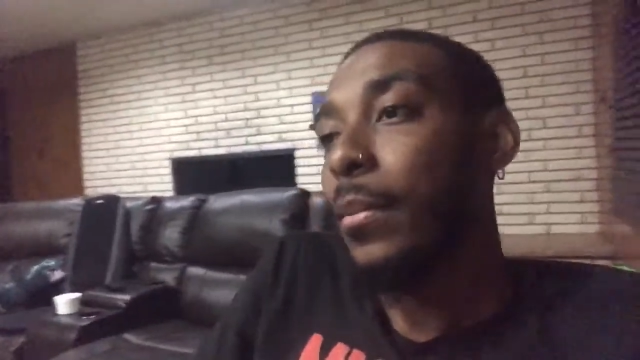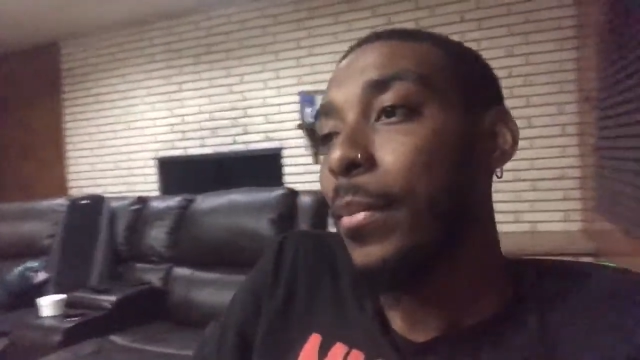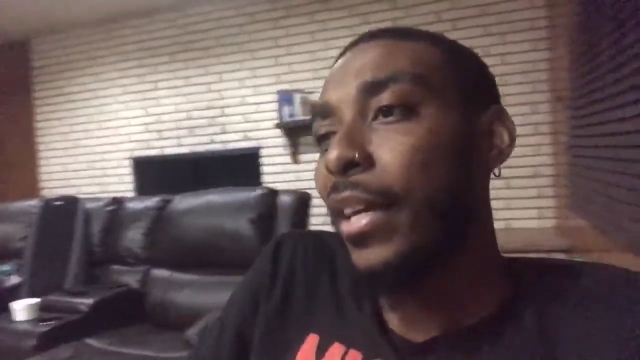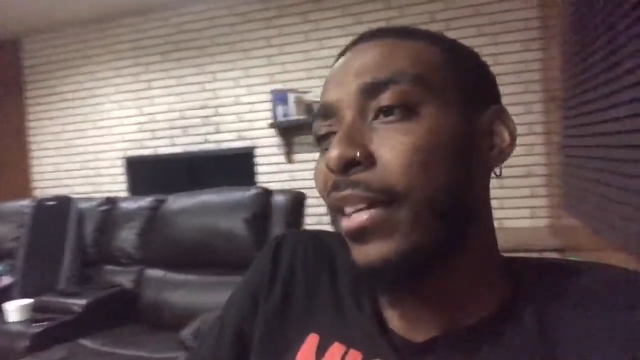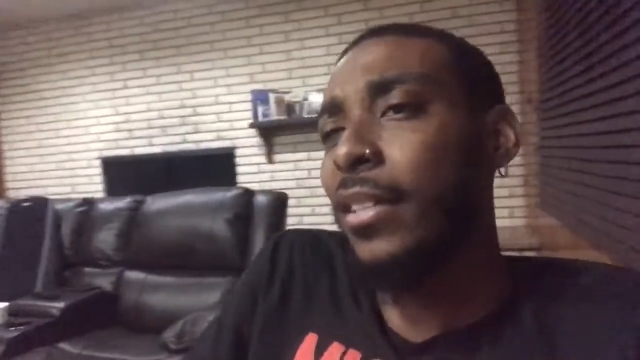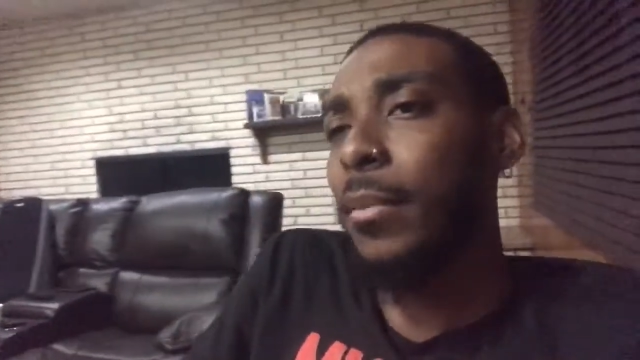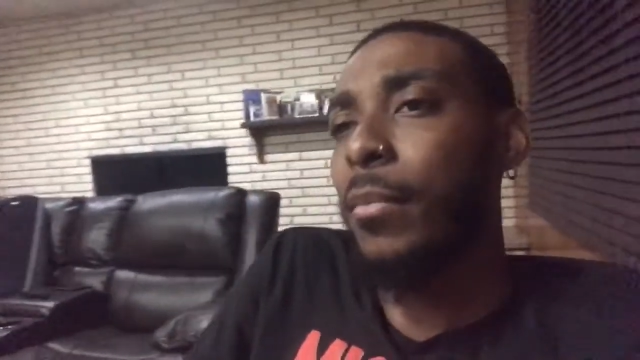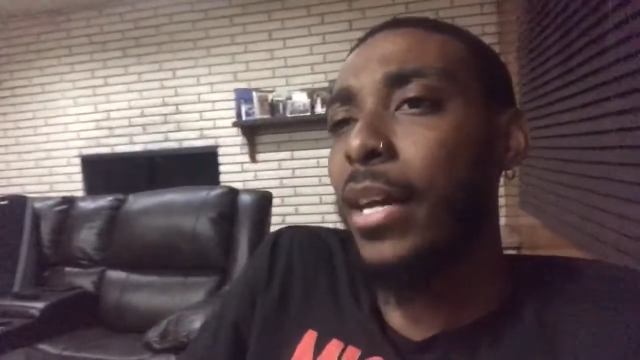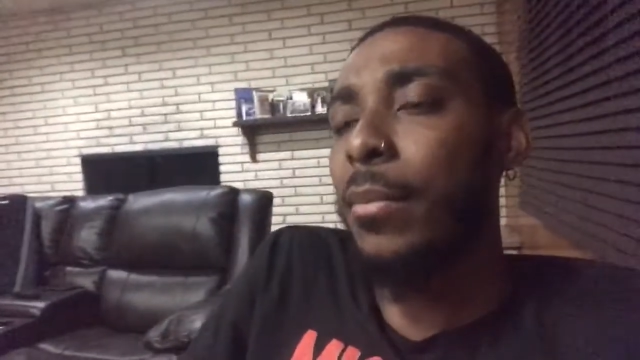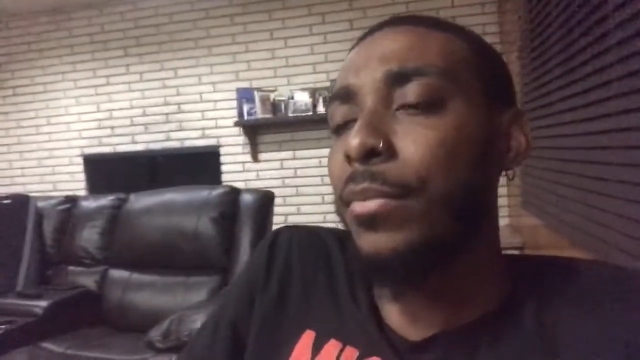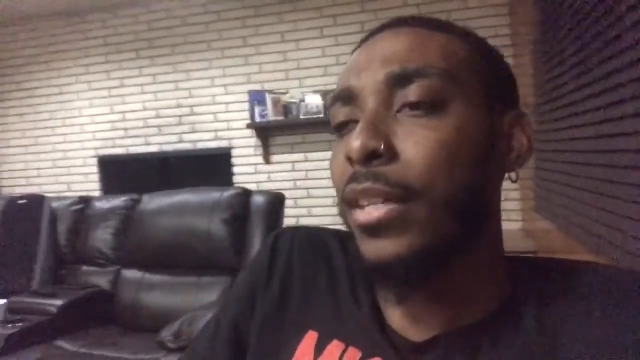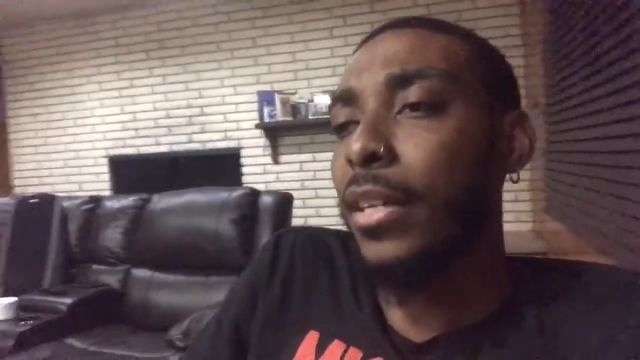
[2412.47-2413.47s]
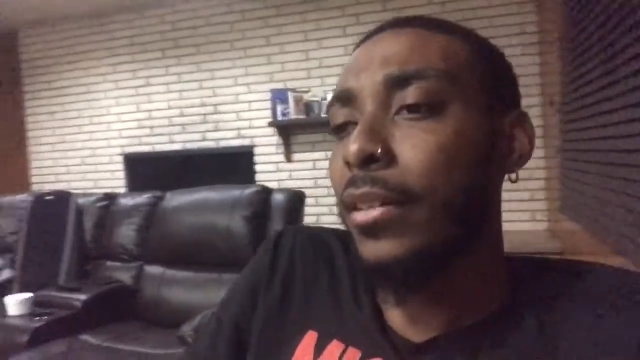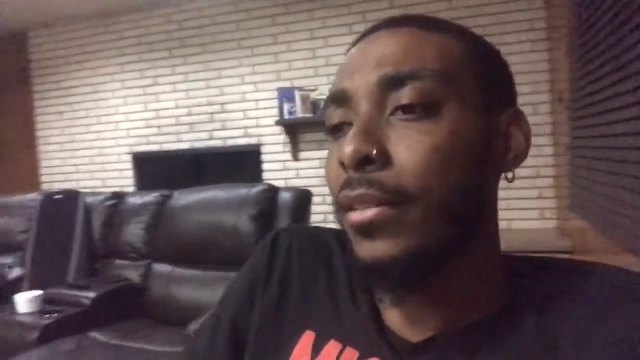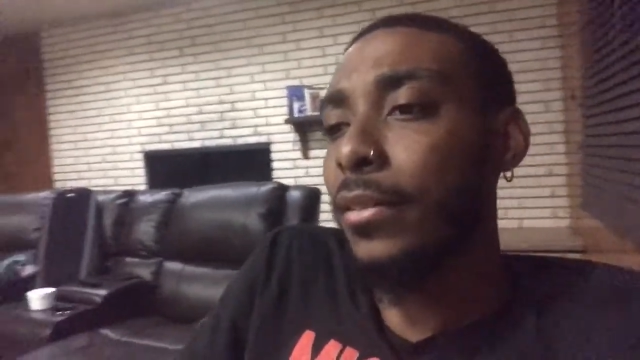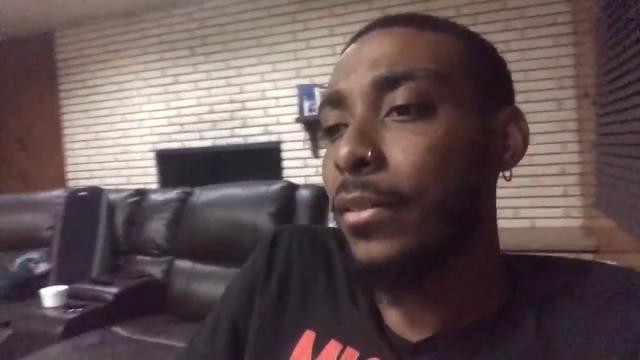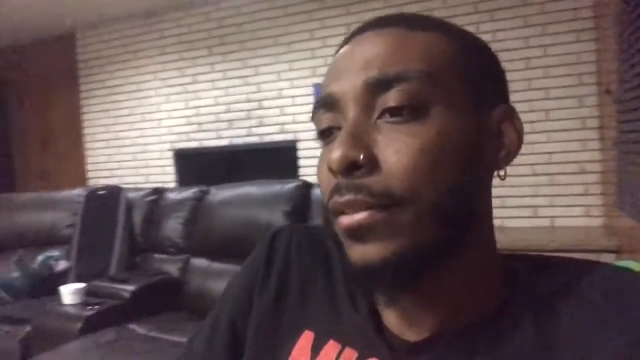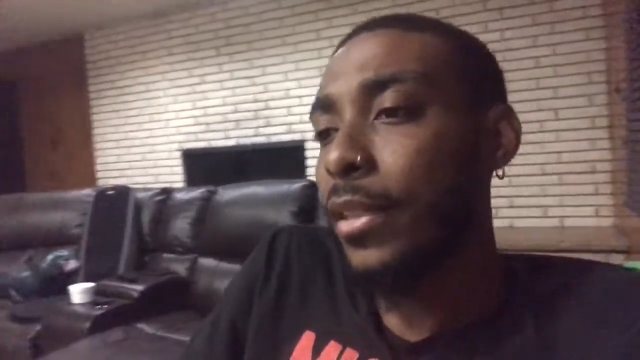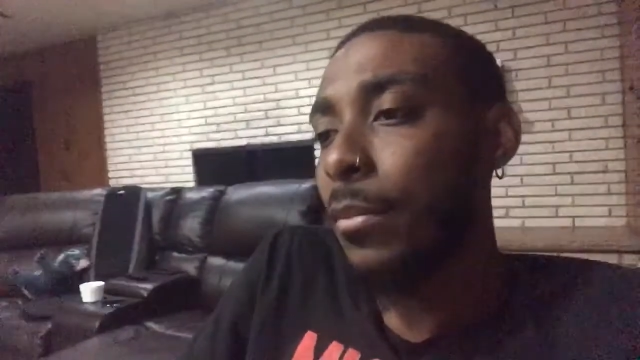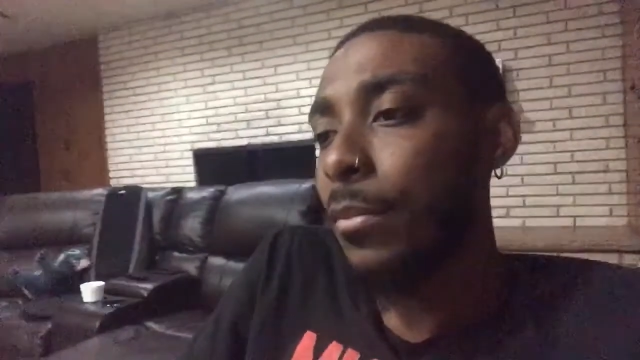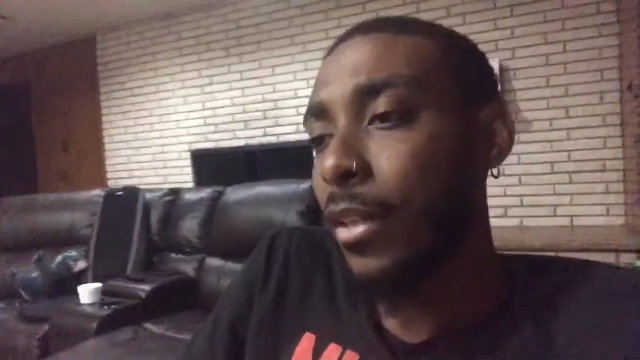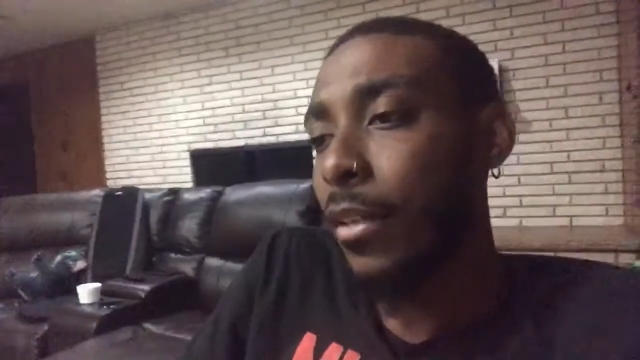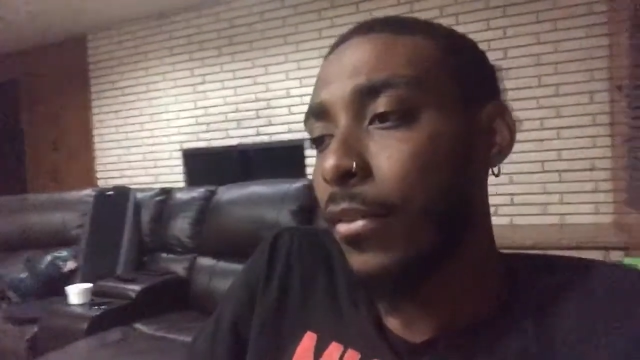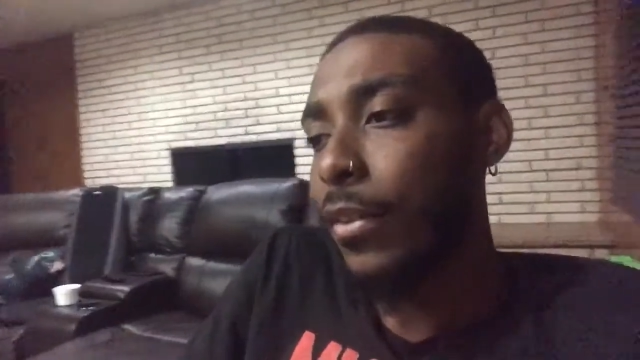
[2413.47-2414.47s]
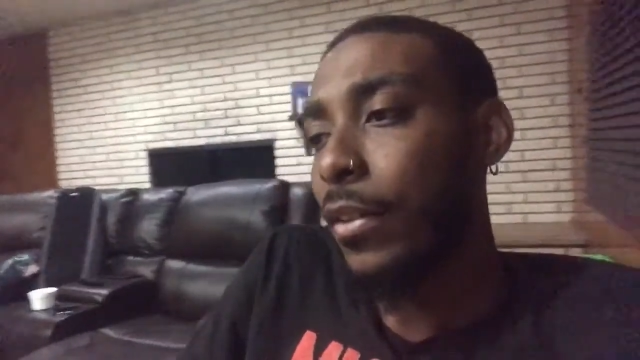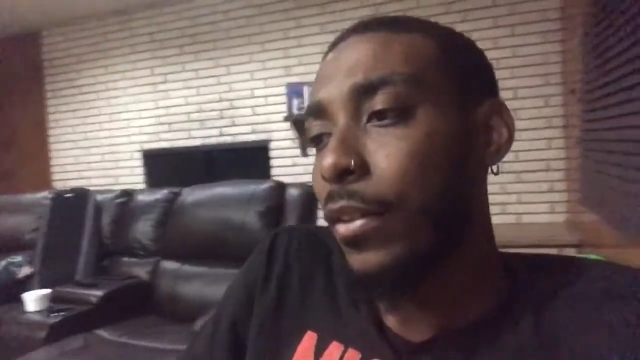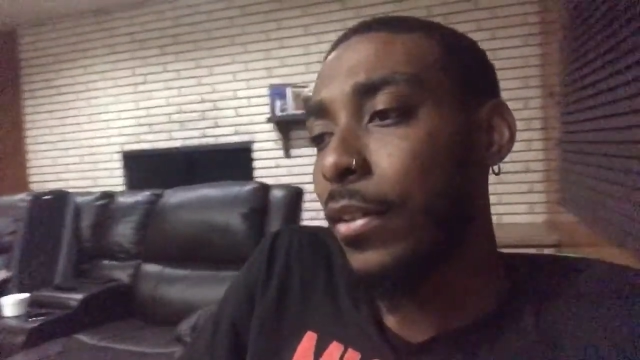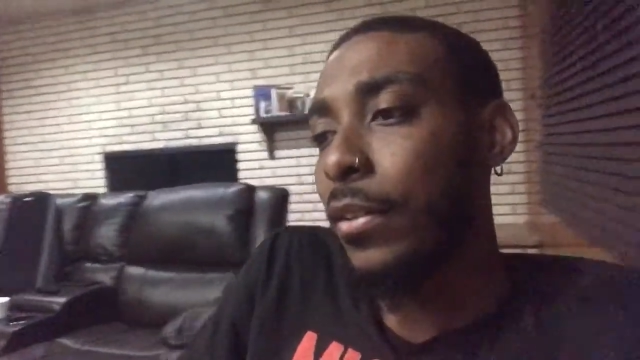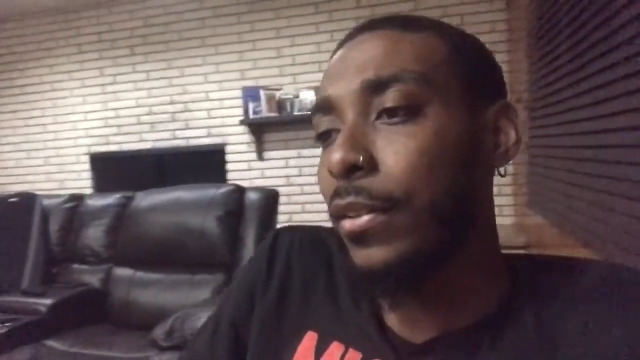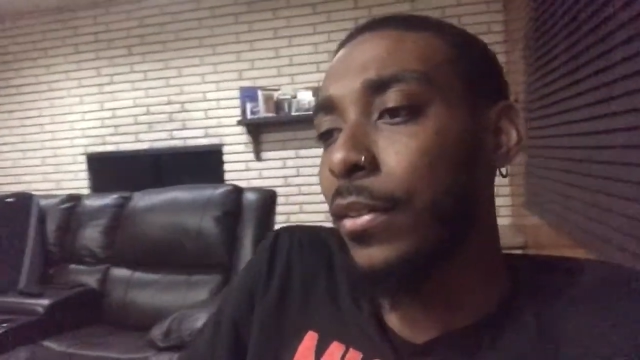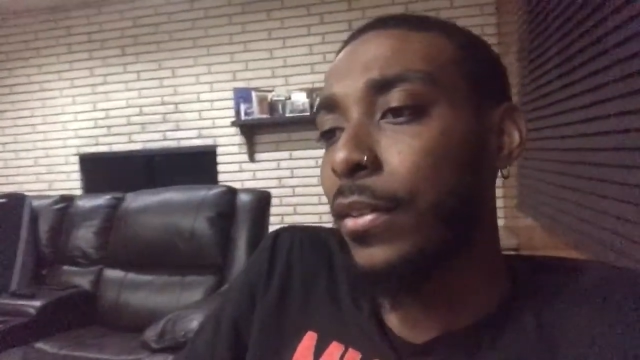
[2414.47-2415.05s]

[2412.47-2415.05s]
But I say MJ. MJ over her though.